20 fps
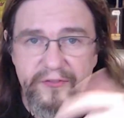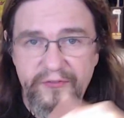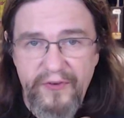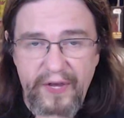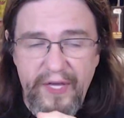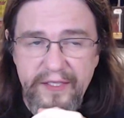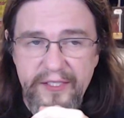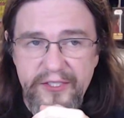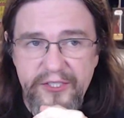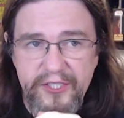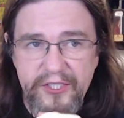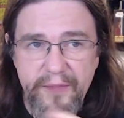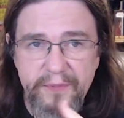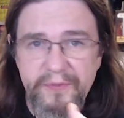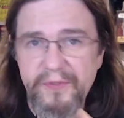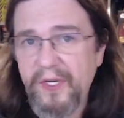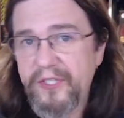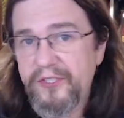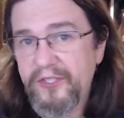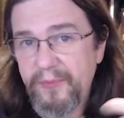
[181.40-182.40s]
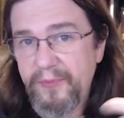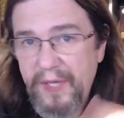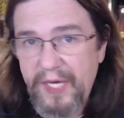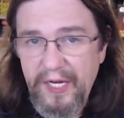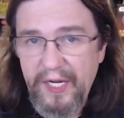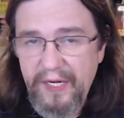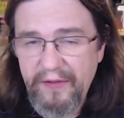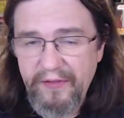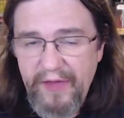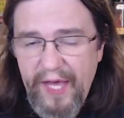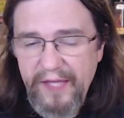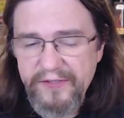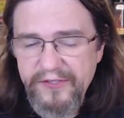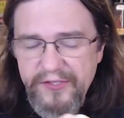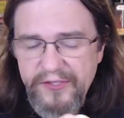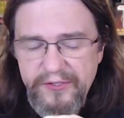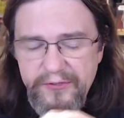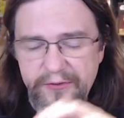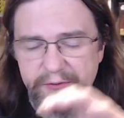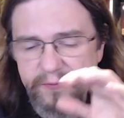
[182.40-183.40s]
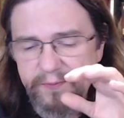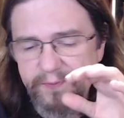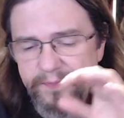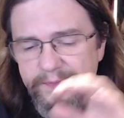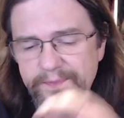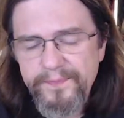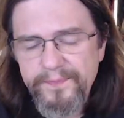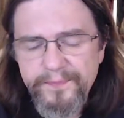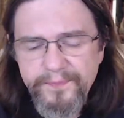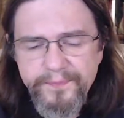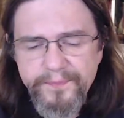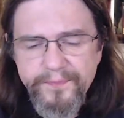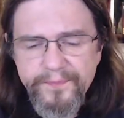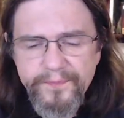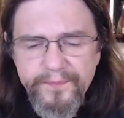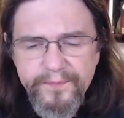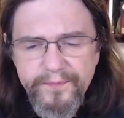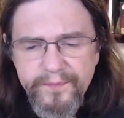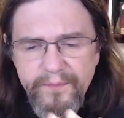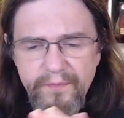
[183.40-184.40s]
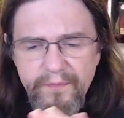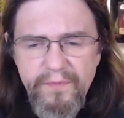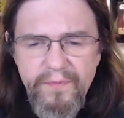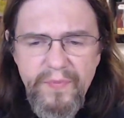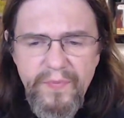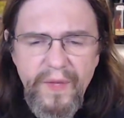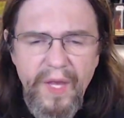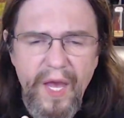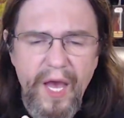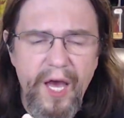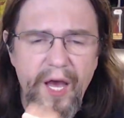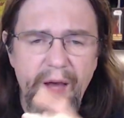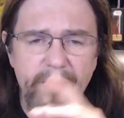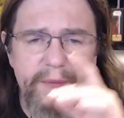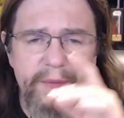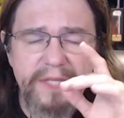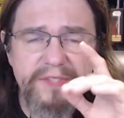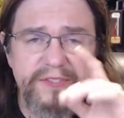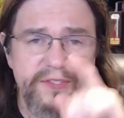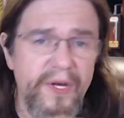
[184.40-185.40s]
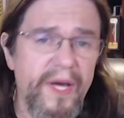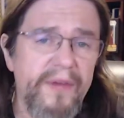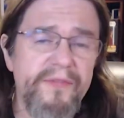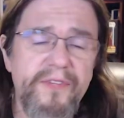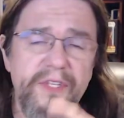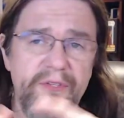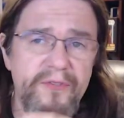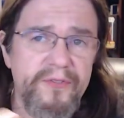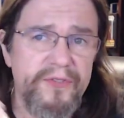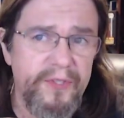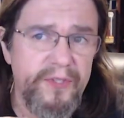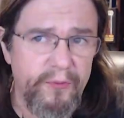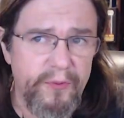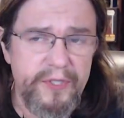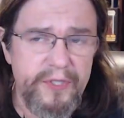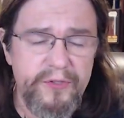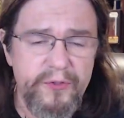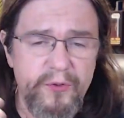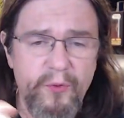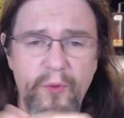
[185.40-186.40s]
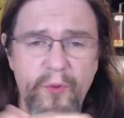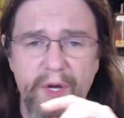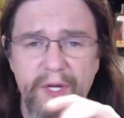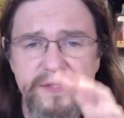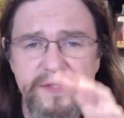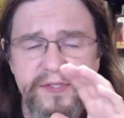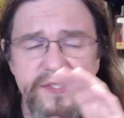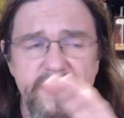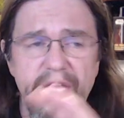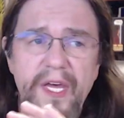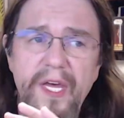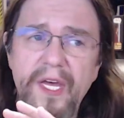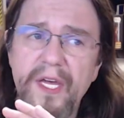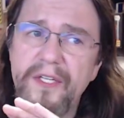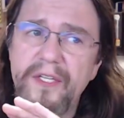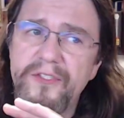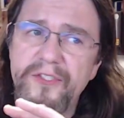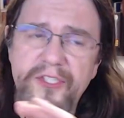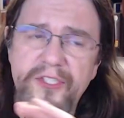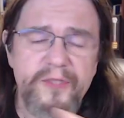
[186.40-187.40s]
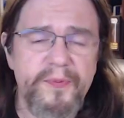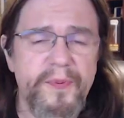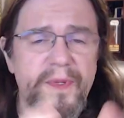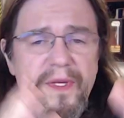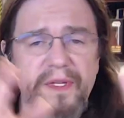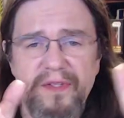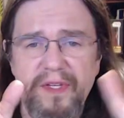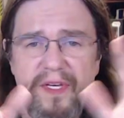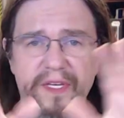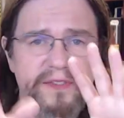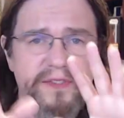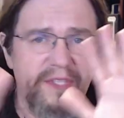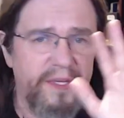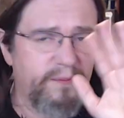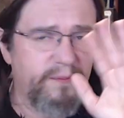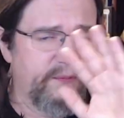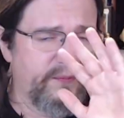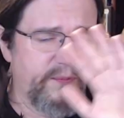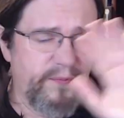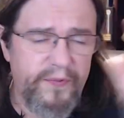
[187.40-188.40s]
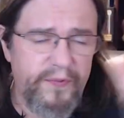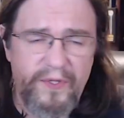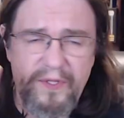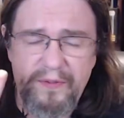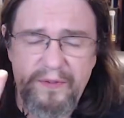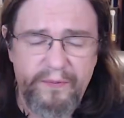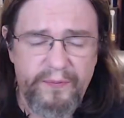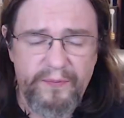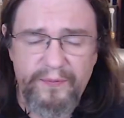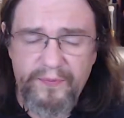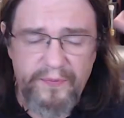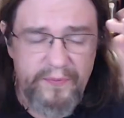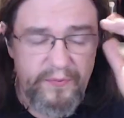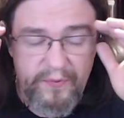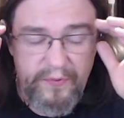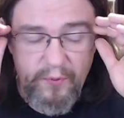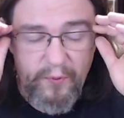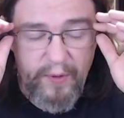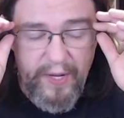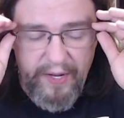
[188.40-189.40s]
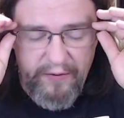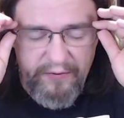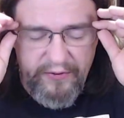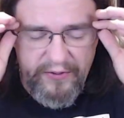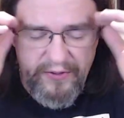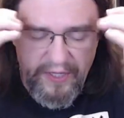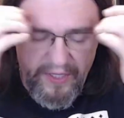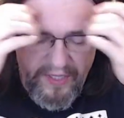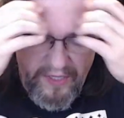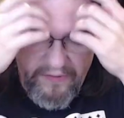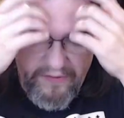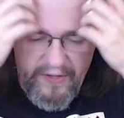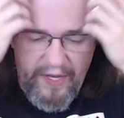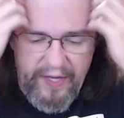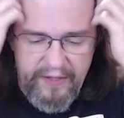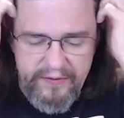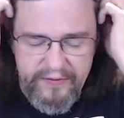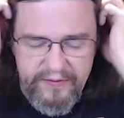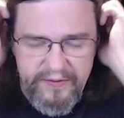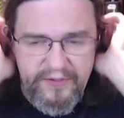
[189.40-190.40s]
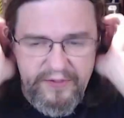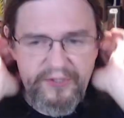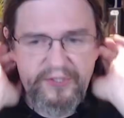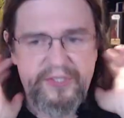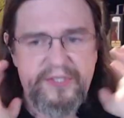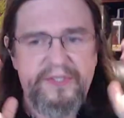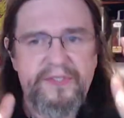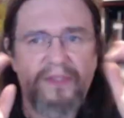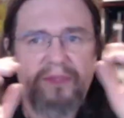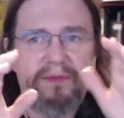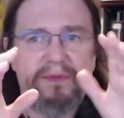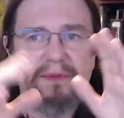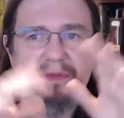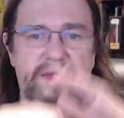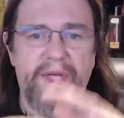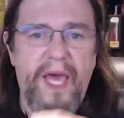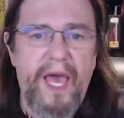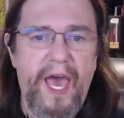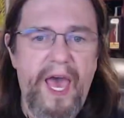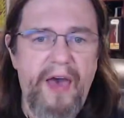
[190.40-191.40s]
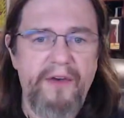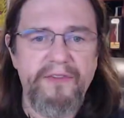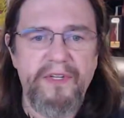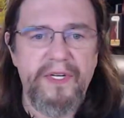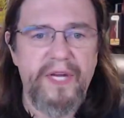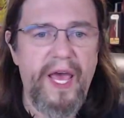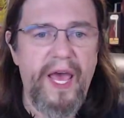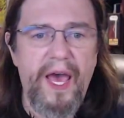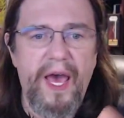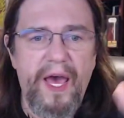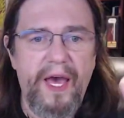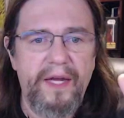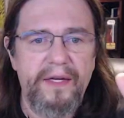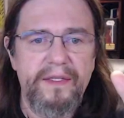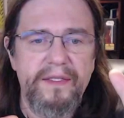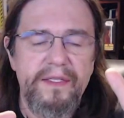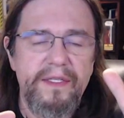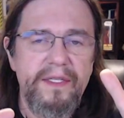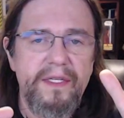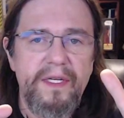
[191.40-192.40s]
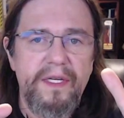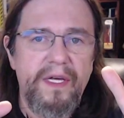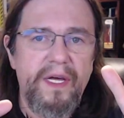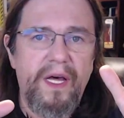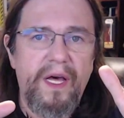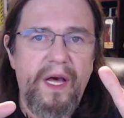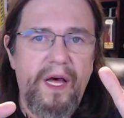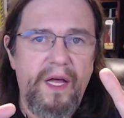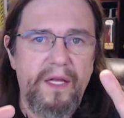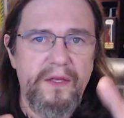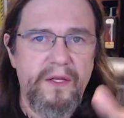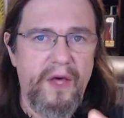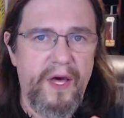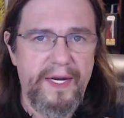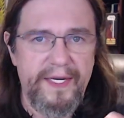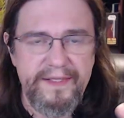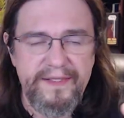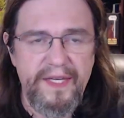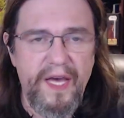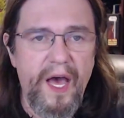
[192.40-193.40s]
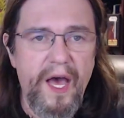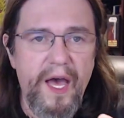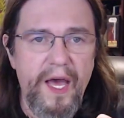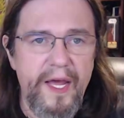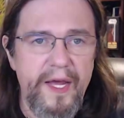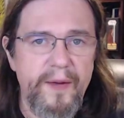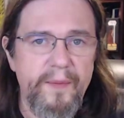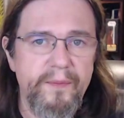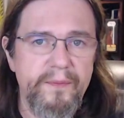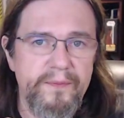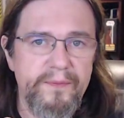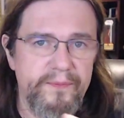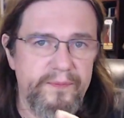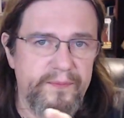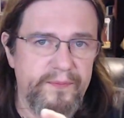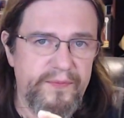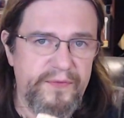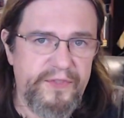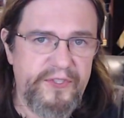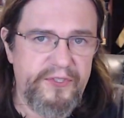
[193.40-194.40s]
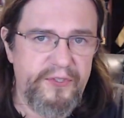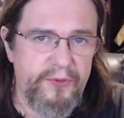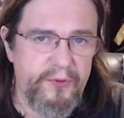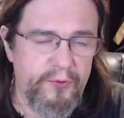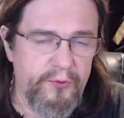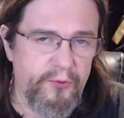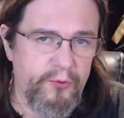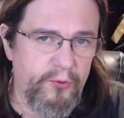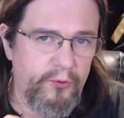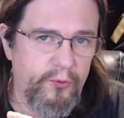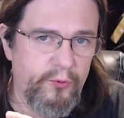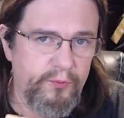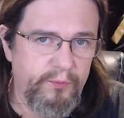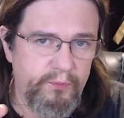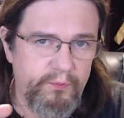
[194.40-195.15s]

finally shipped, so I should be getting that soon. I still have to use the original ones, just because, like I said, the way everything is, I just haven't had a lot of time to